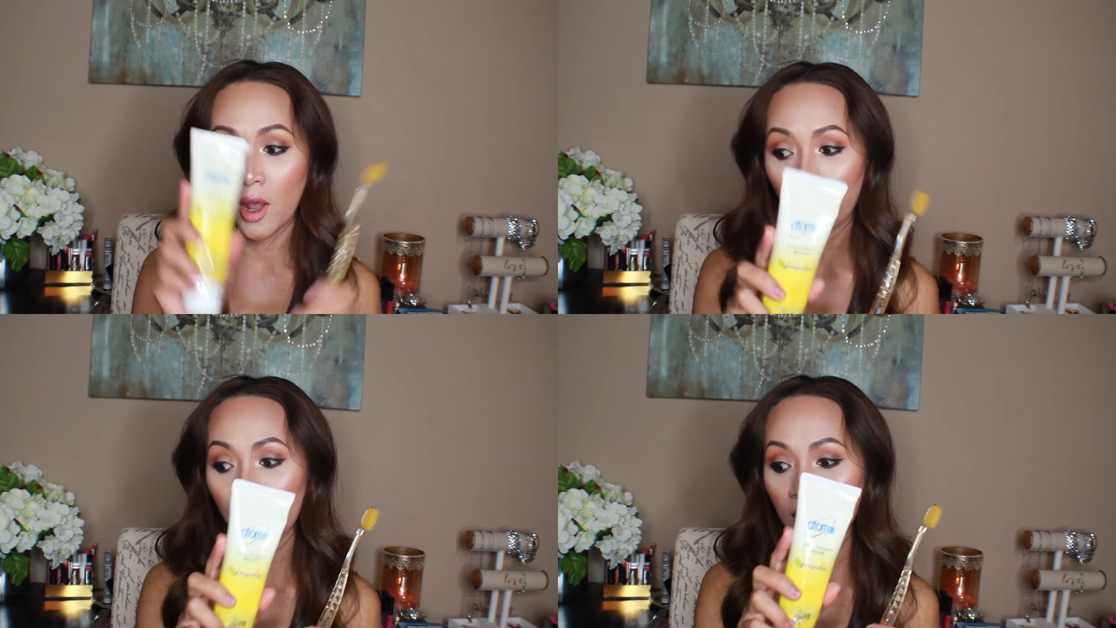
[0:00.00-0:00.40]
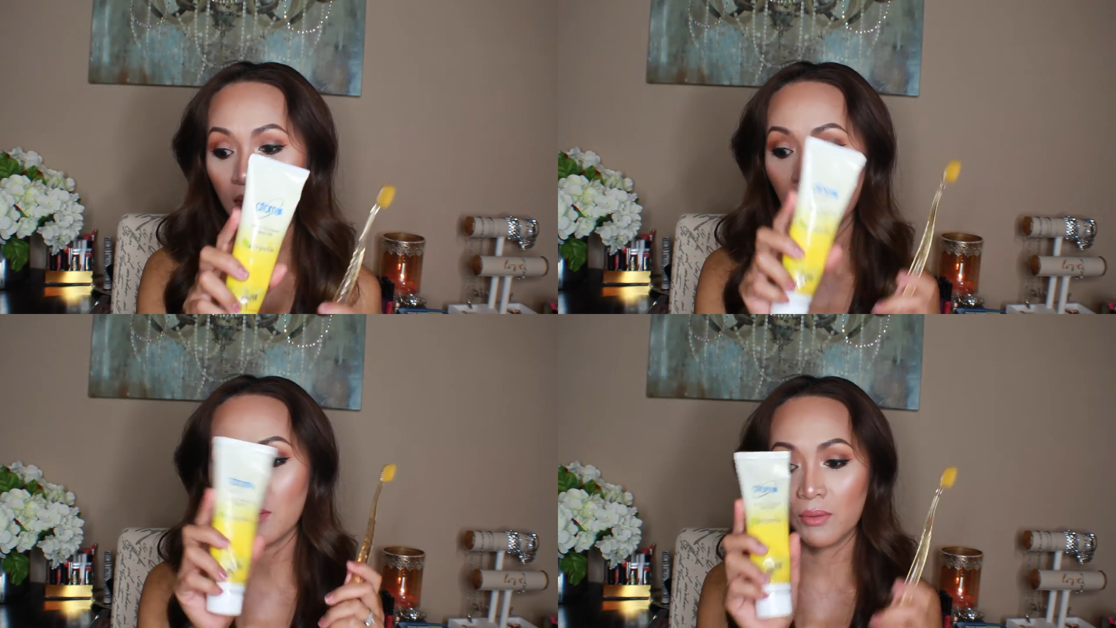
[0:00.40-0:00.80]
I
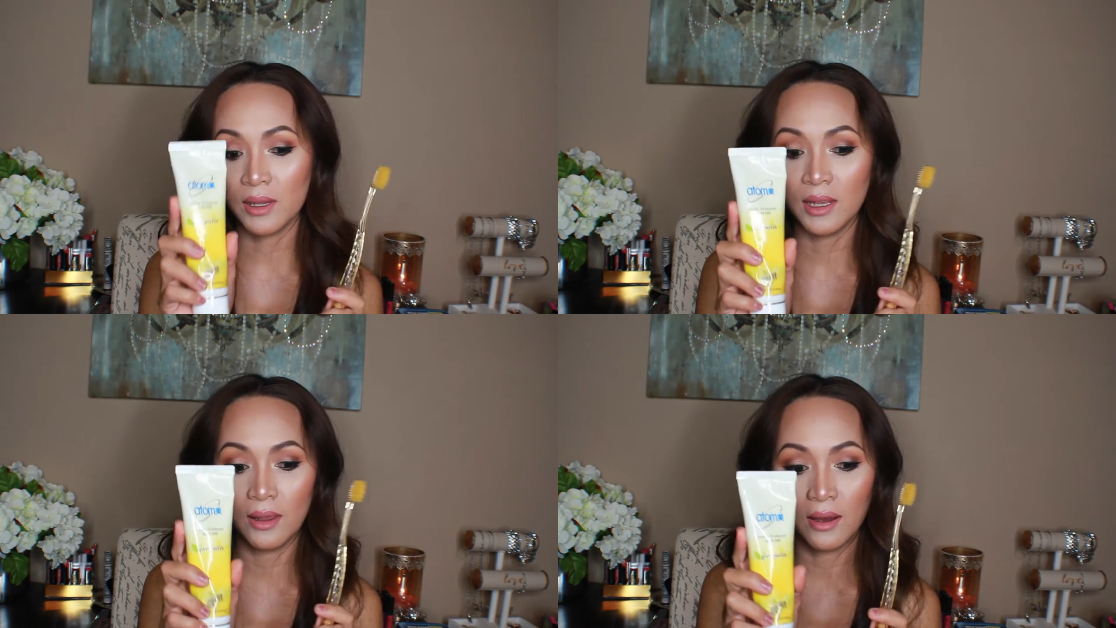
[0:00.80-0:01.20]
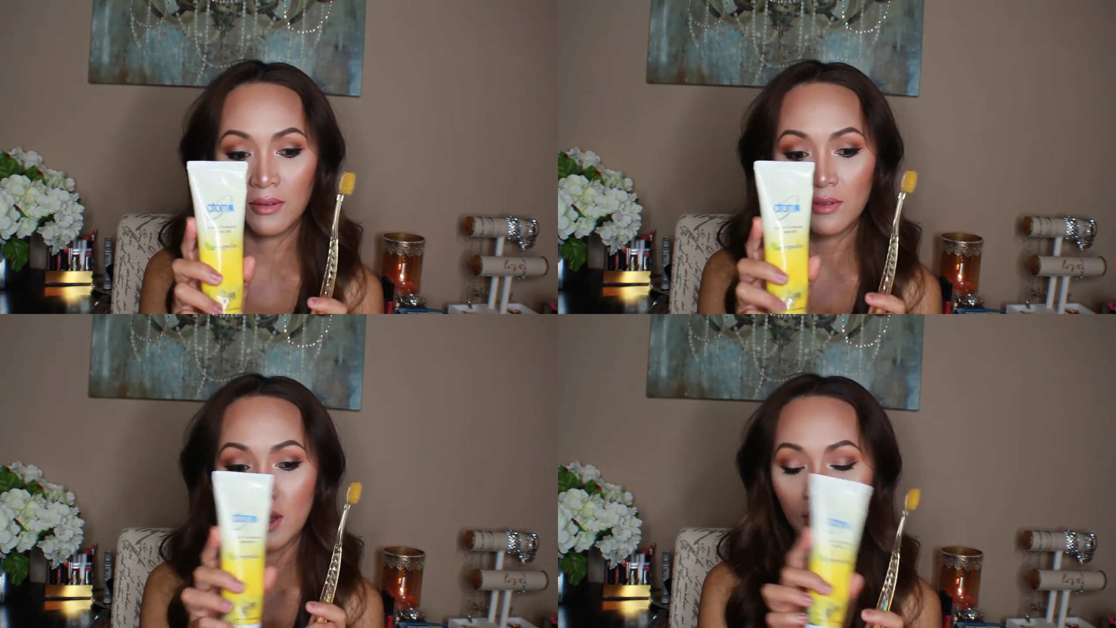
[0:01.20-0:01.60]
really, really
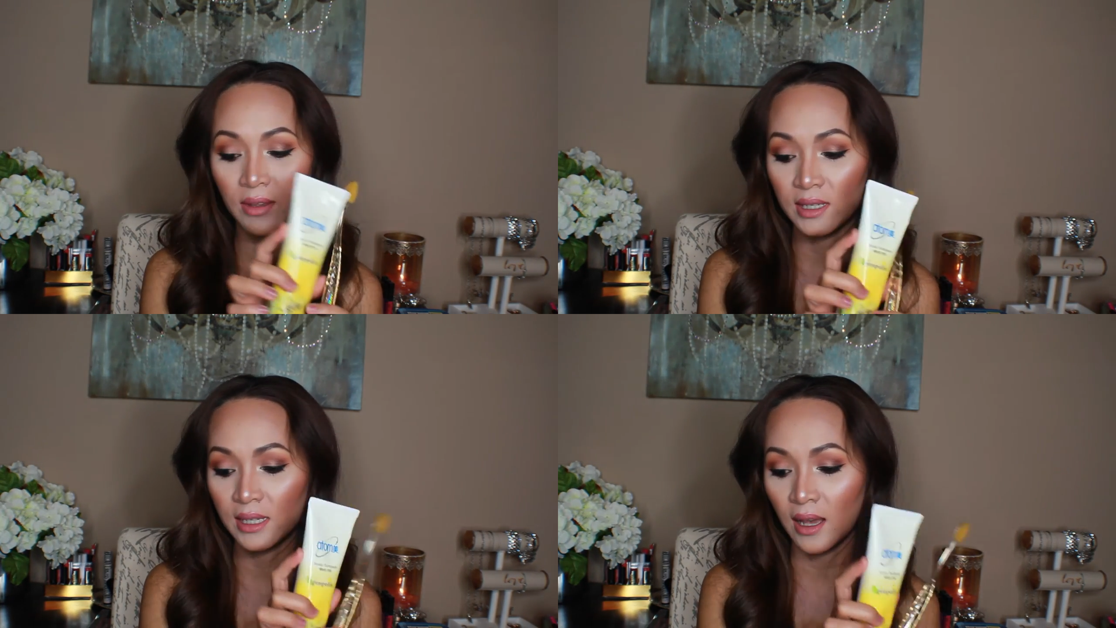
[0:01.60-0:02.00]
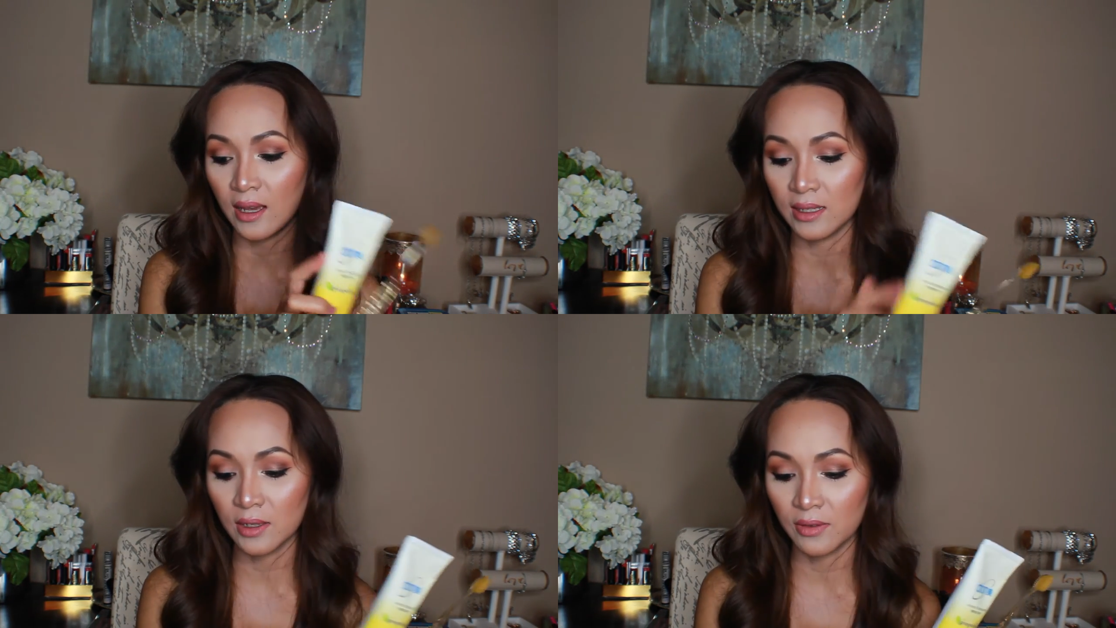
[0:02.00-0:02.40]
love these
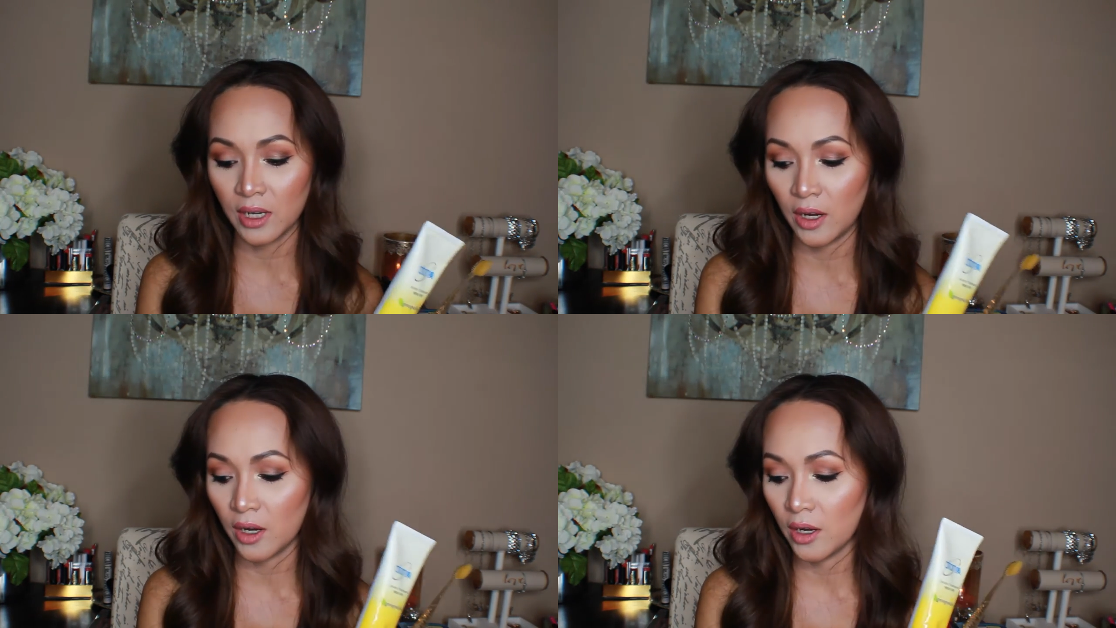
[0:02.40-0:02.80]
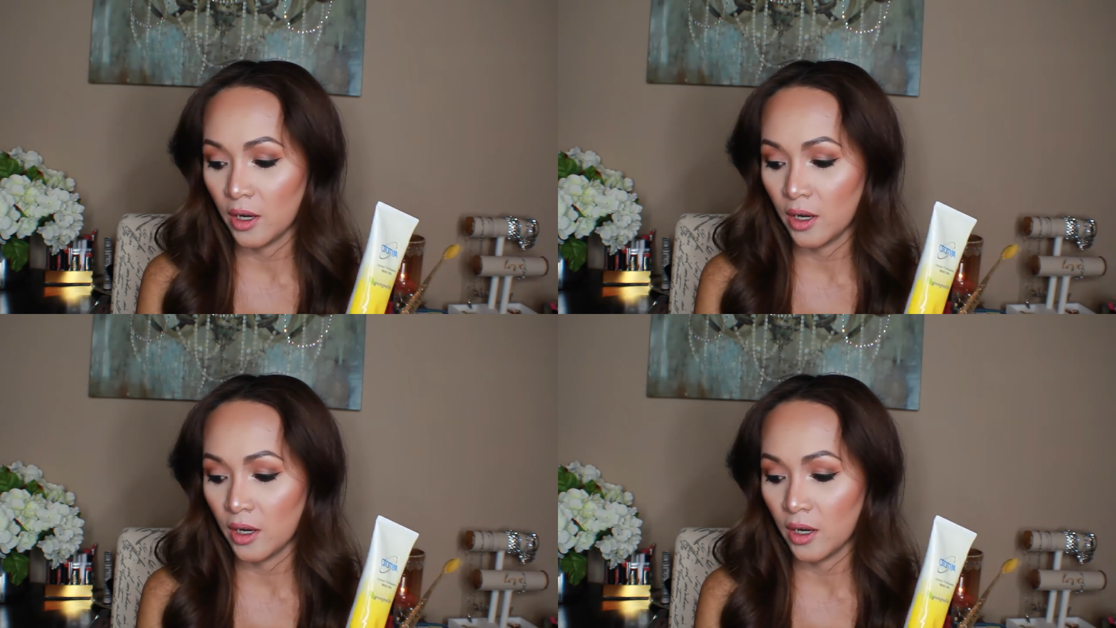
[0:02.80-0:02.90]
guys over here.